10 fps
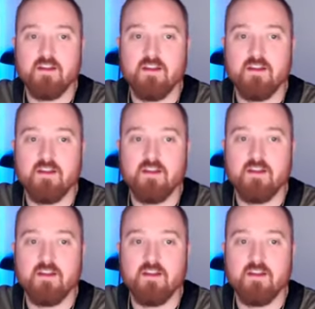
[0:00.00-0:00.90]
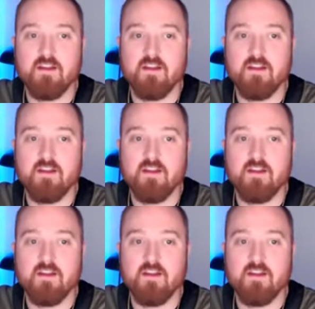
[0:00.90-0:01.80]
And those type of
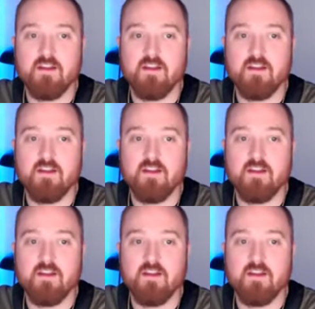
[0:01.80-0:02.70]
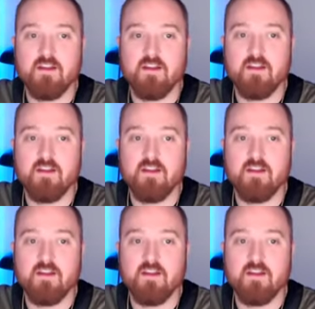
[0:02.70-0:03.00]
arguments, feelings,